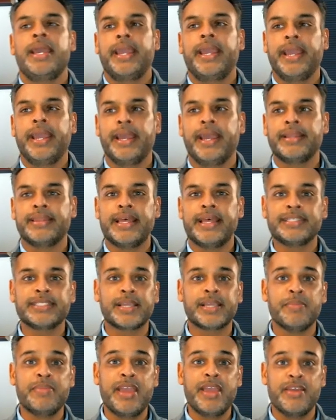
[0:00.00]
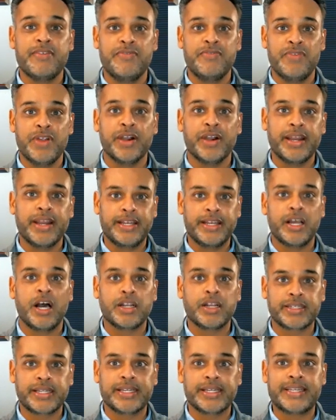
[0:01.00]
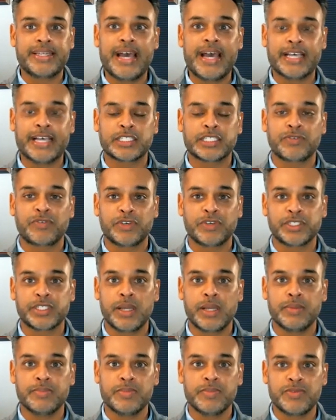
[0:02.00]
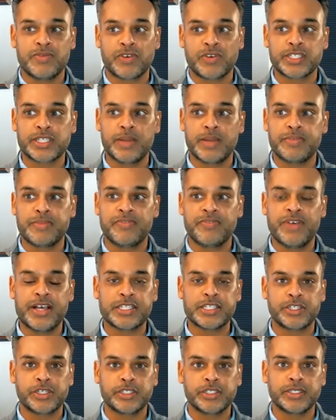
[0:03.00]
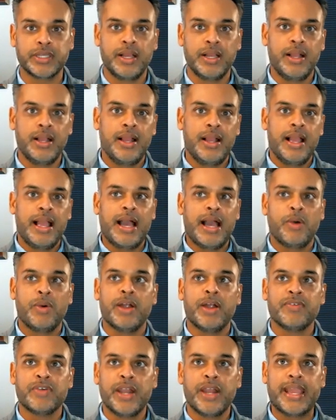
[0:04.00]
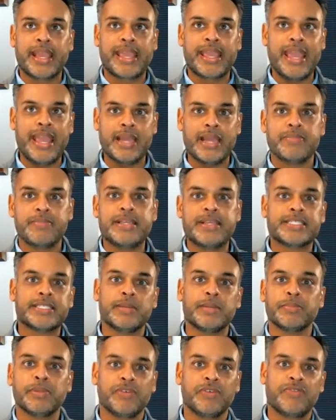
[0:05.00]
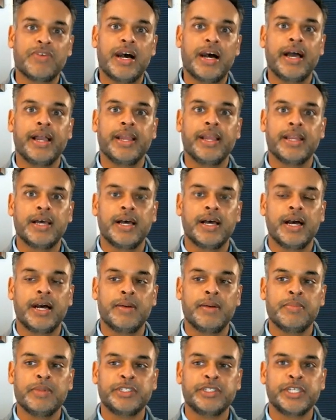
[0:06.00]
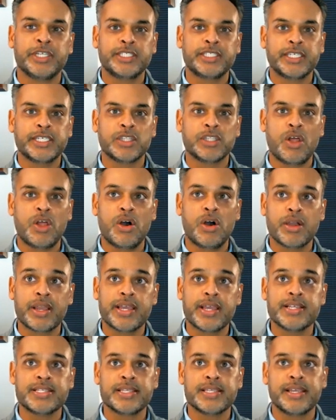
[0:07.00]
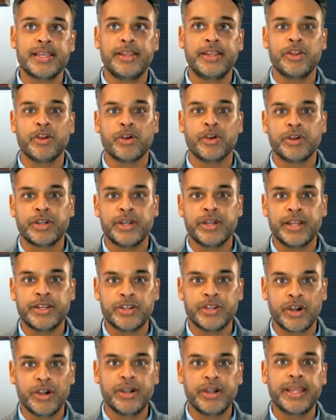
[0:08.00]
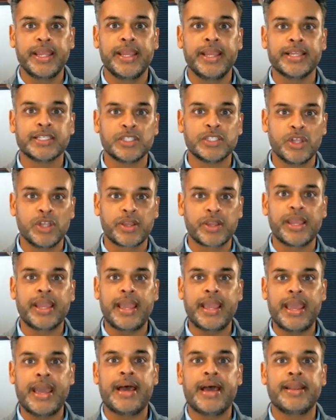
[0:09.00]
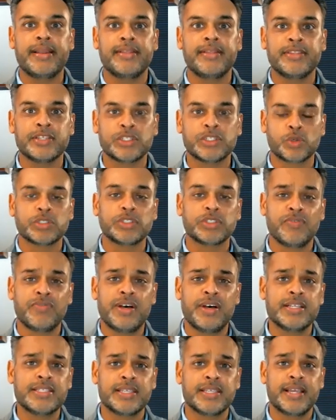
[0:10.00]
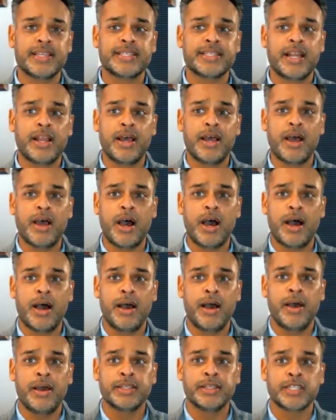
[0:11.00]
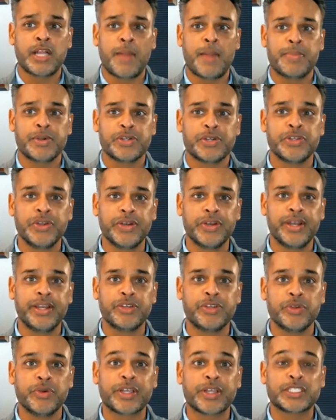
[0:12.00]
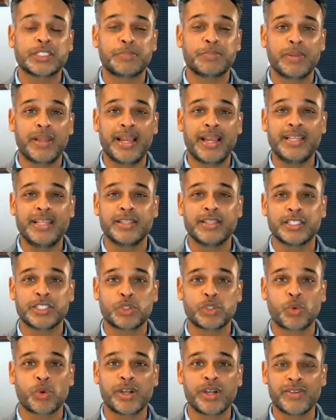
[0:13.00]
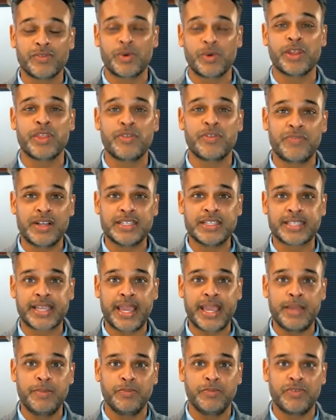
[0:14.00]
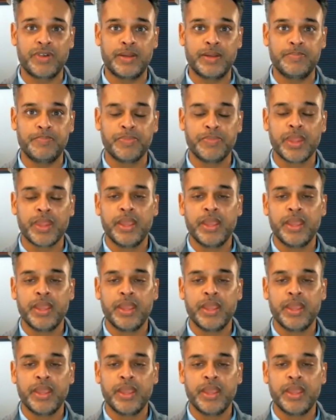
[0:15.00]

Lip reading: And this can be a very daunting task for some investors. However, it can be simplified just as long as your attorney is looking at the source of funds as an opportunity to explain the story of where the funds came from.